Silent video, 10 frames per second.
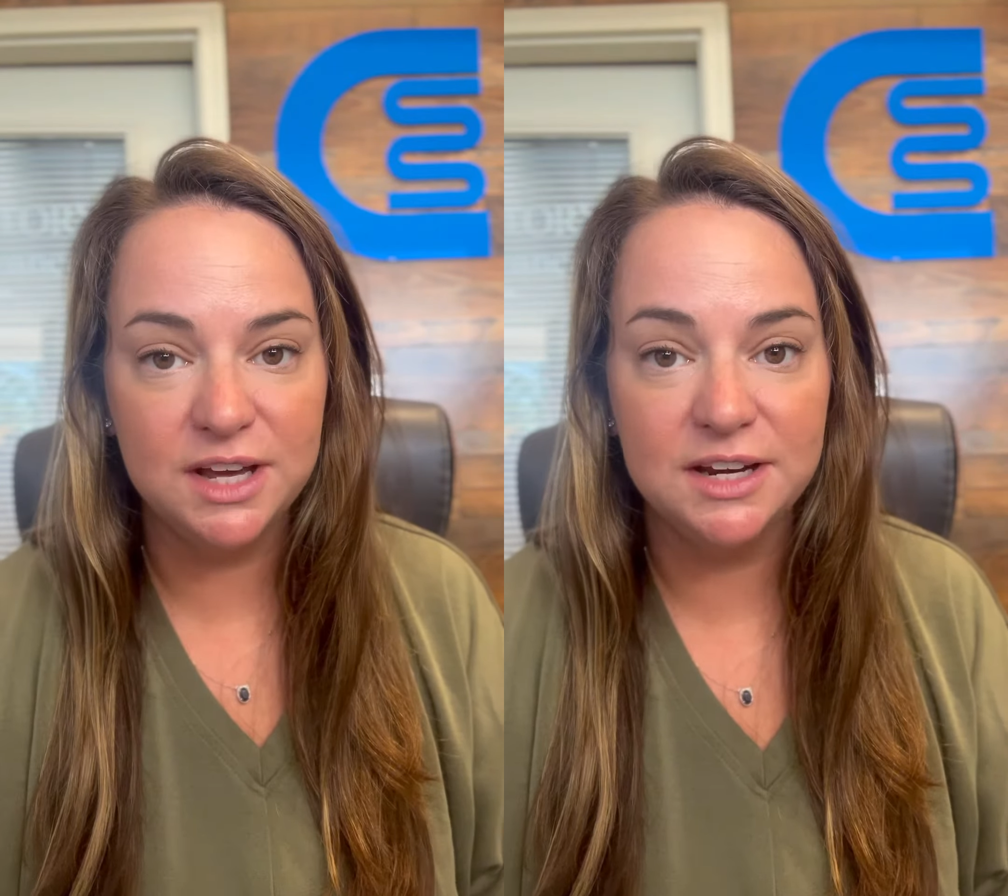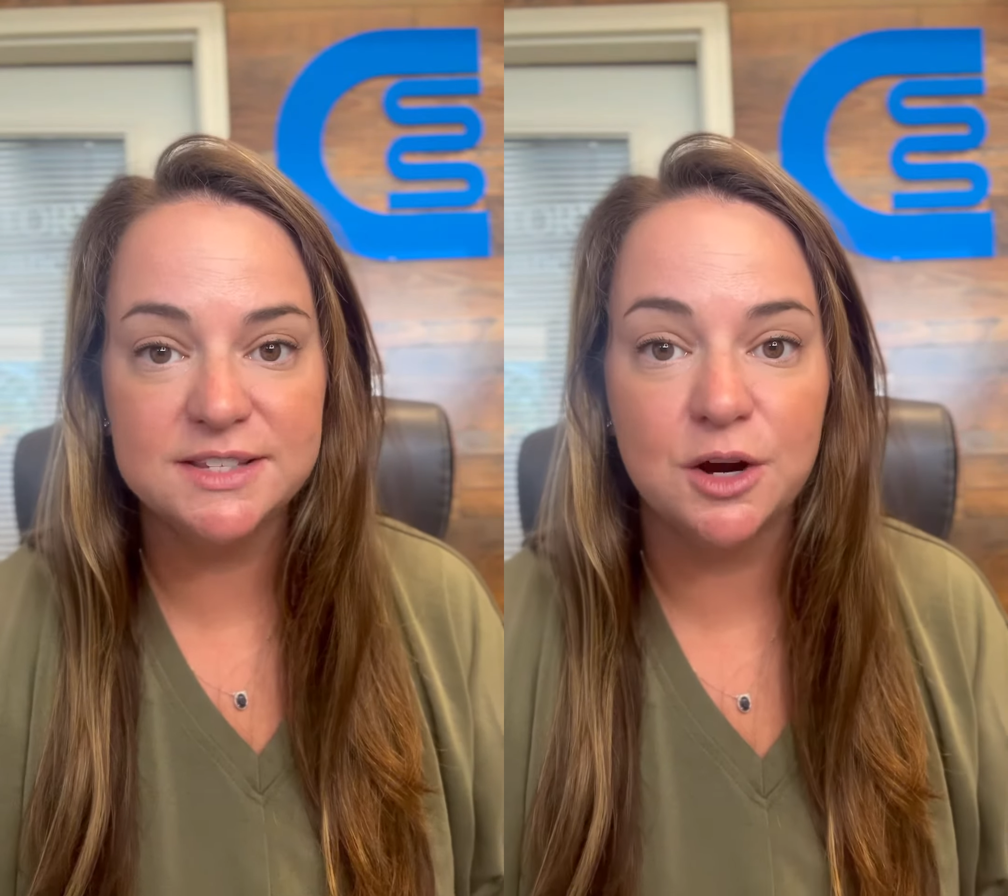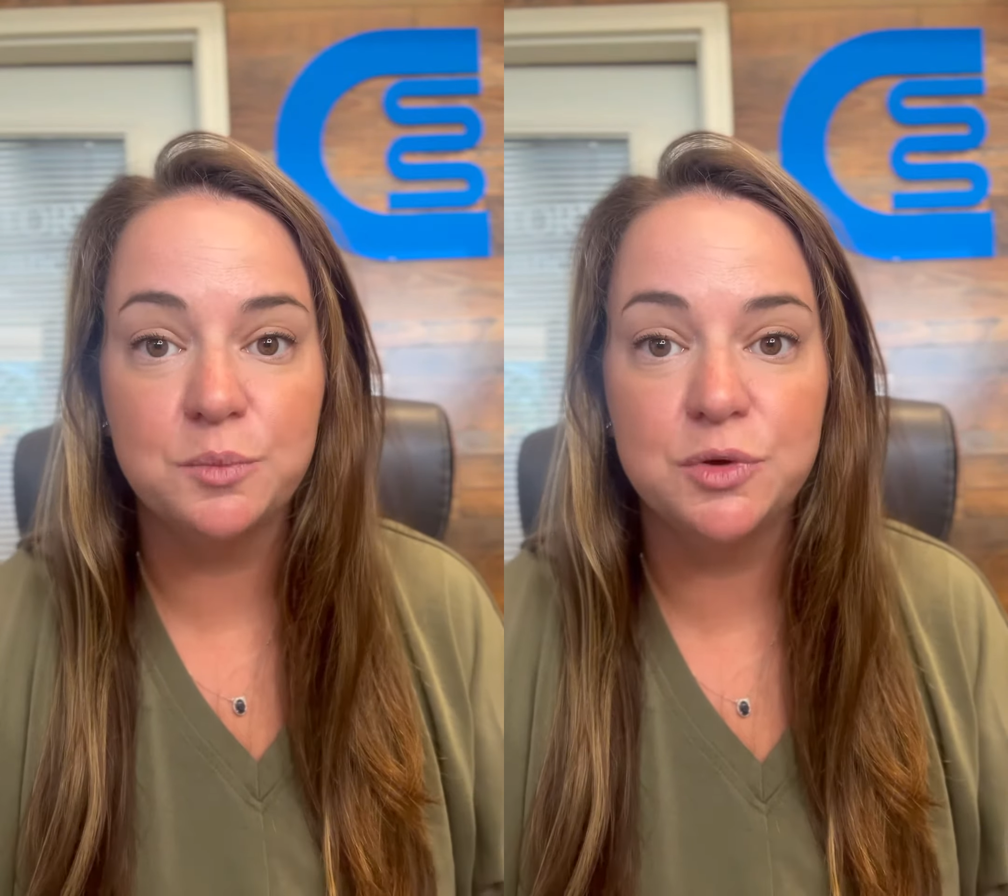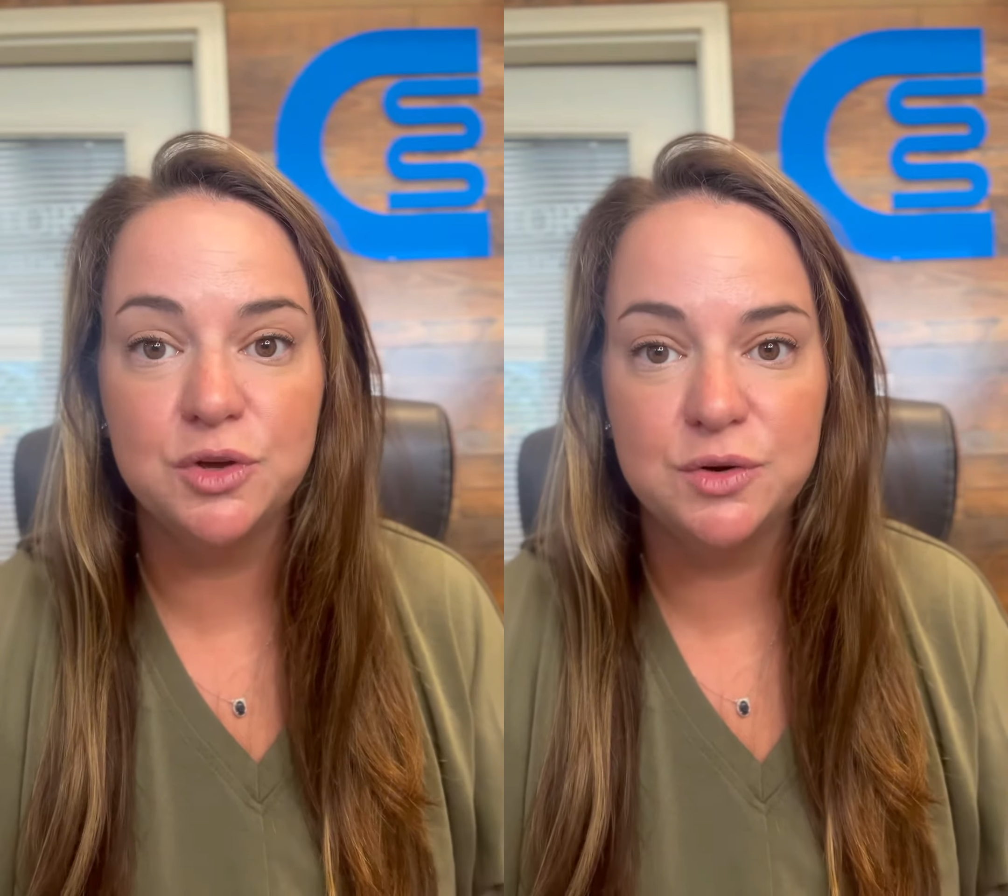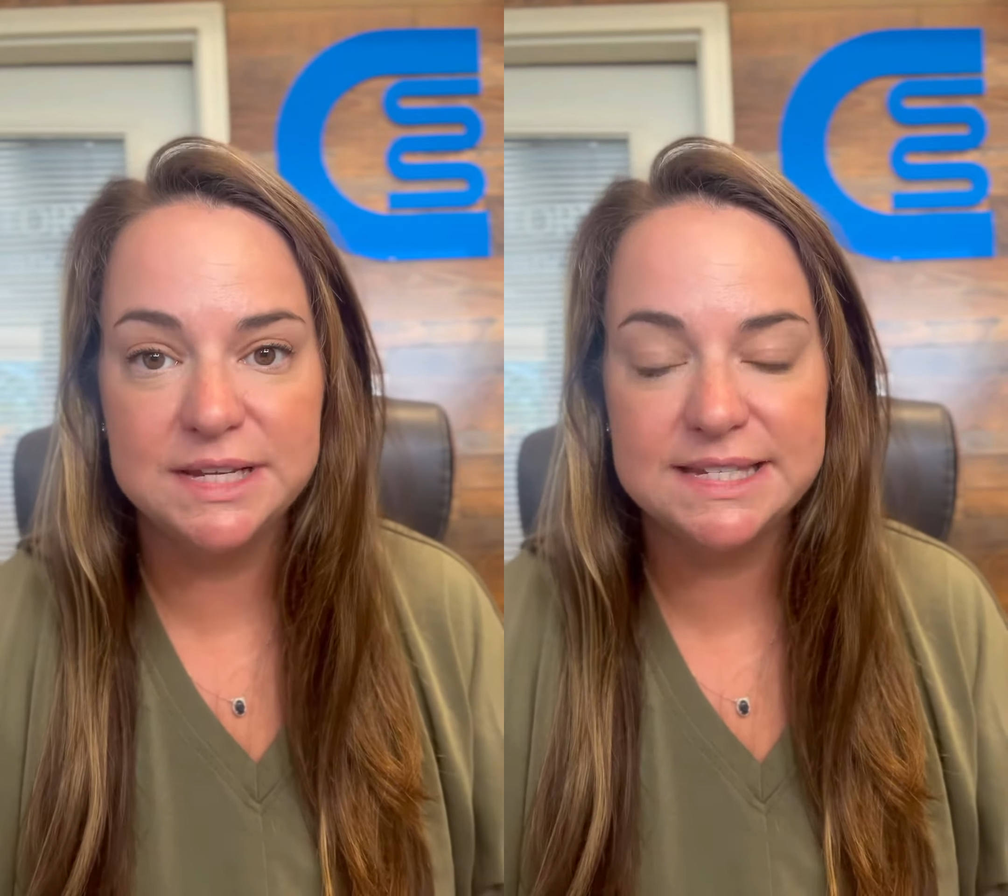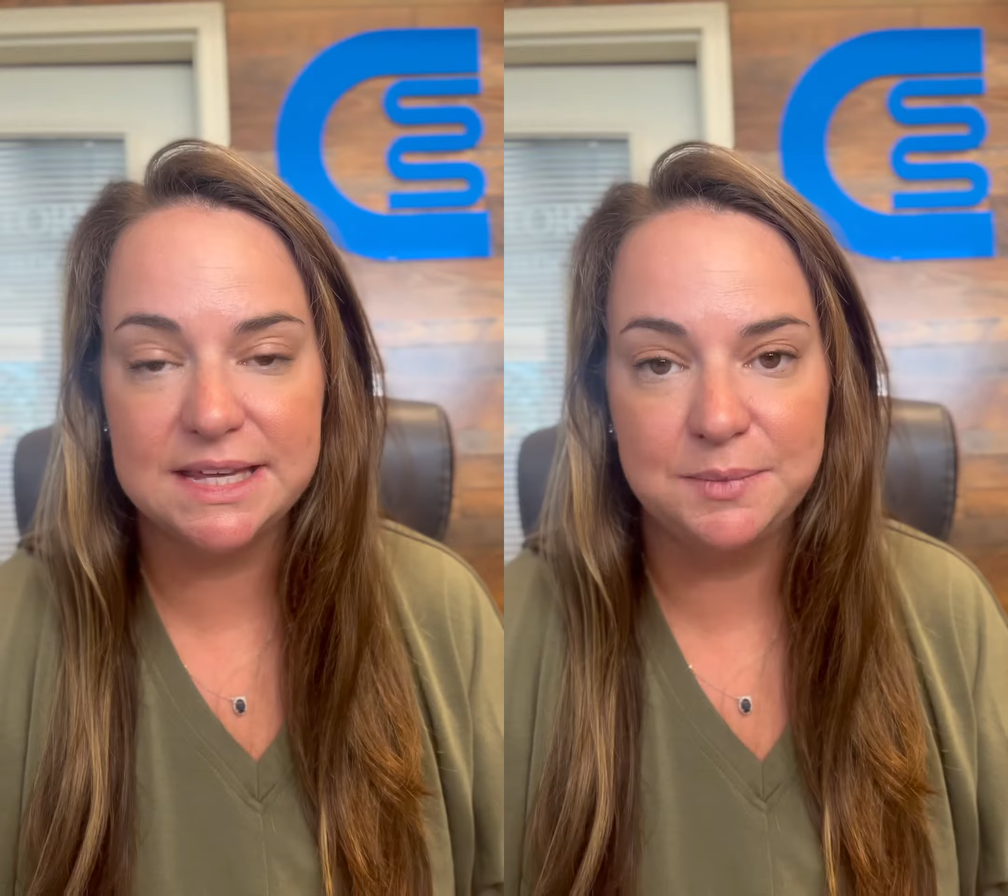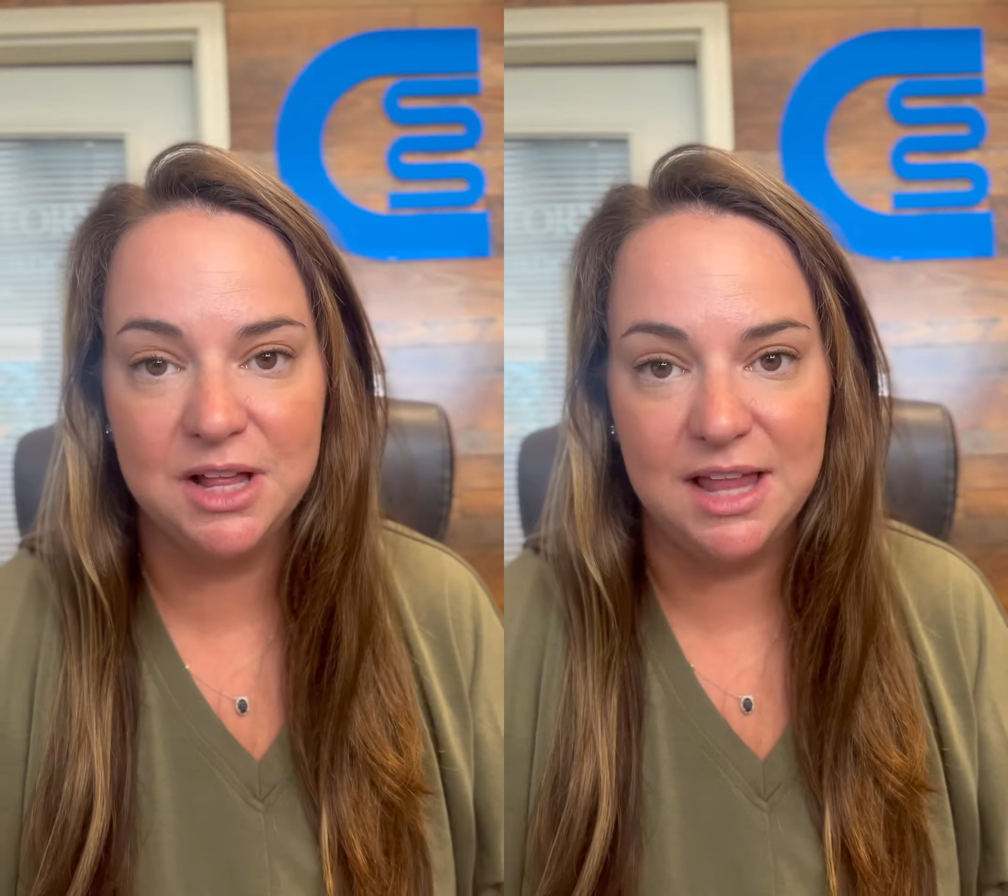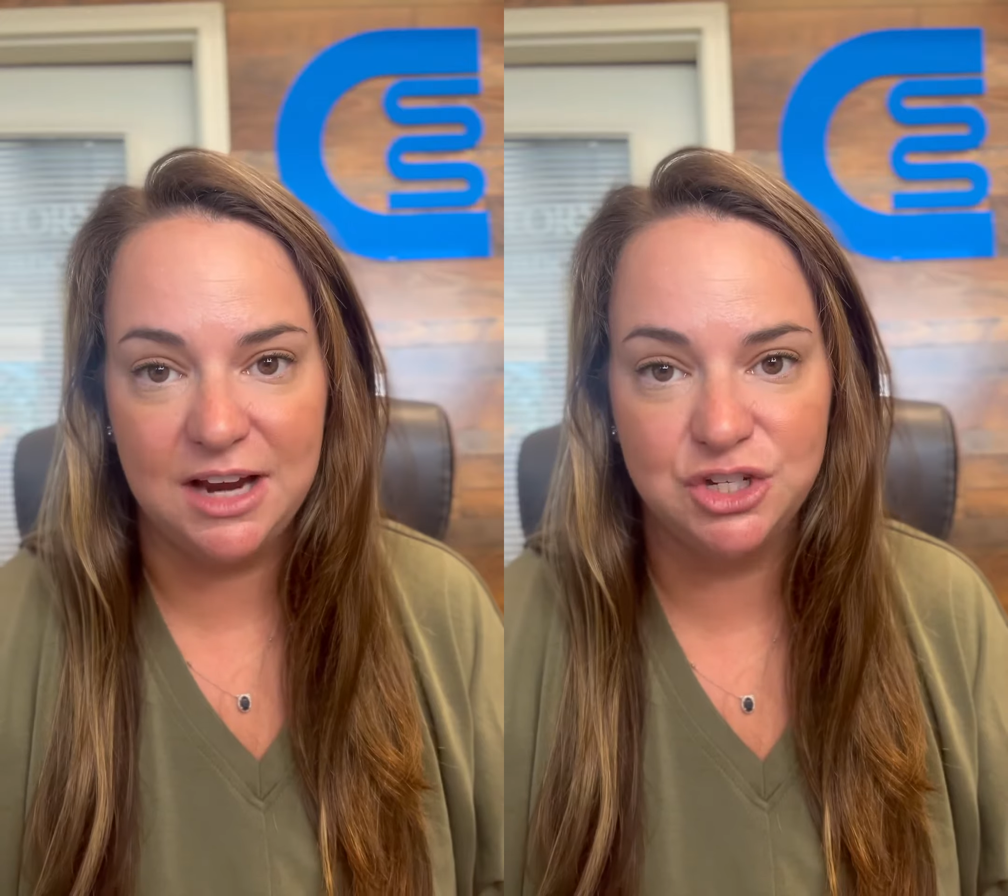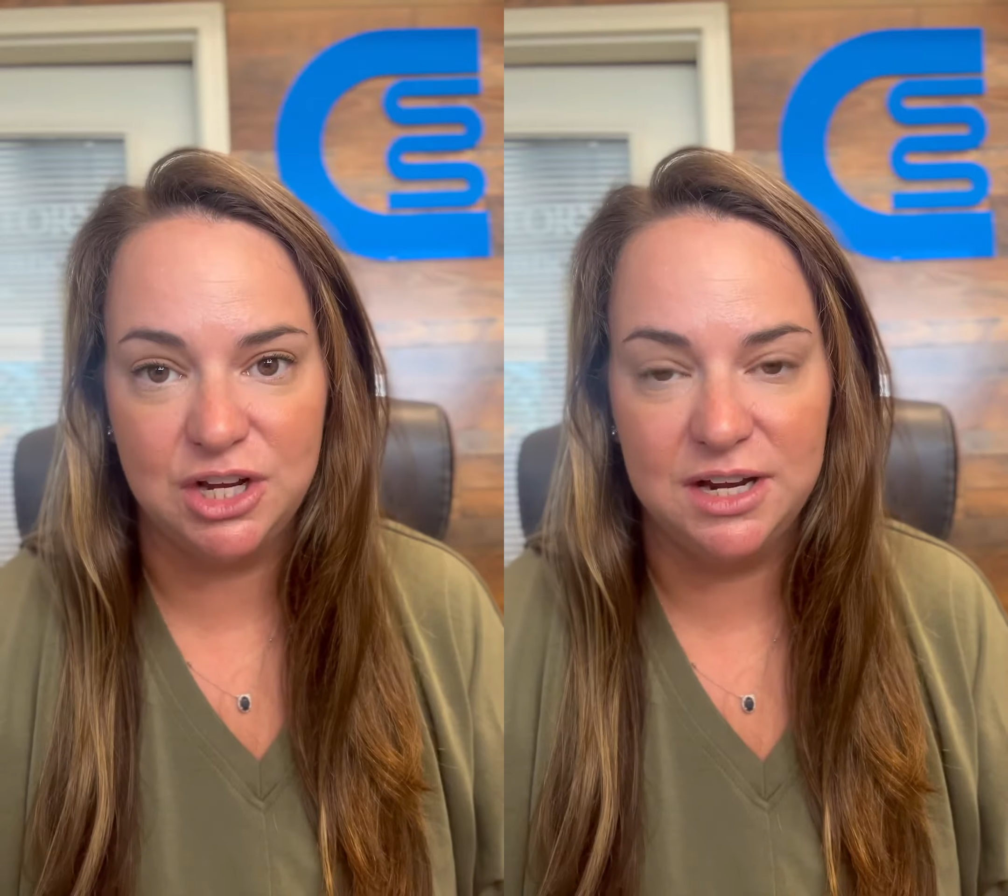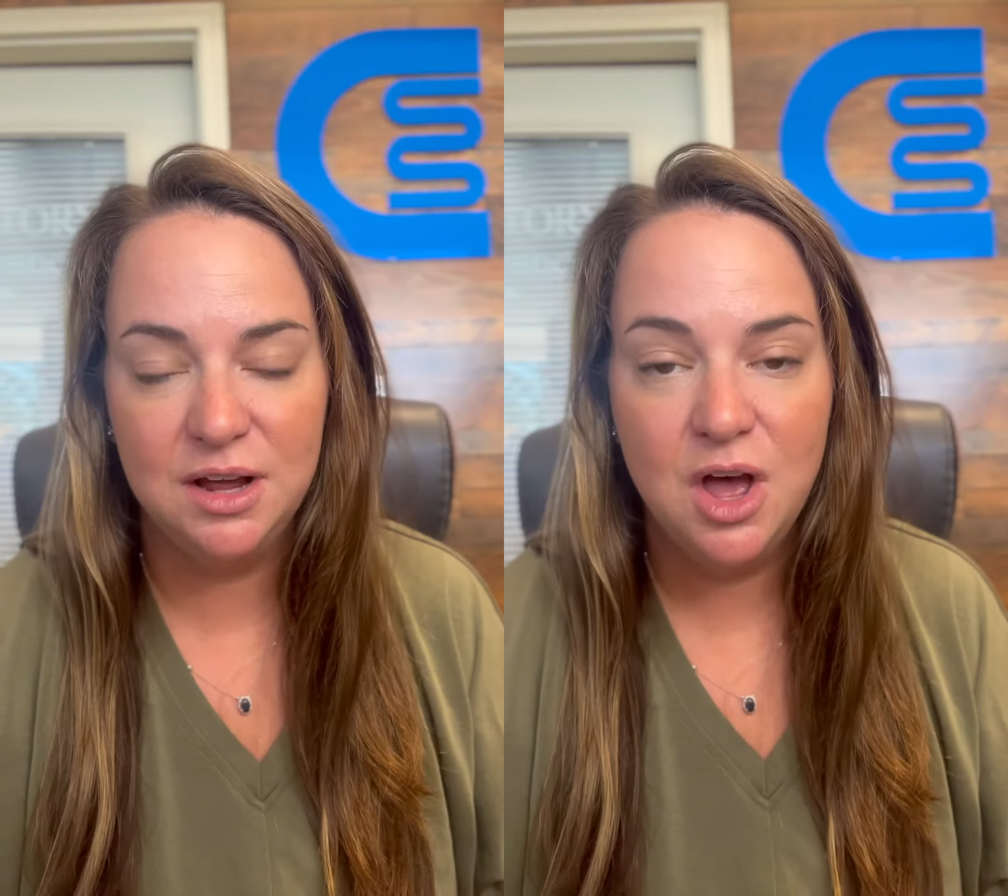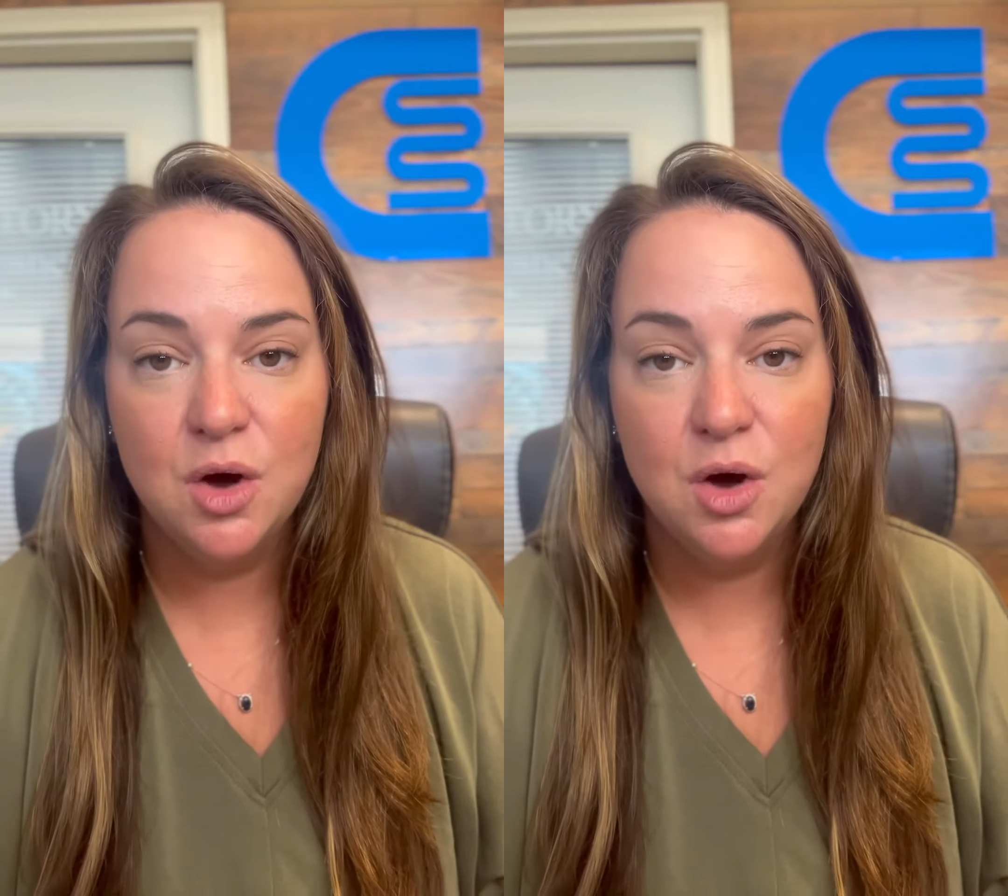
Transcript: It is our Beauty Sleep collection.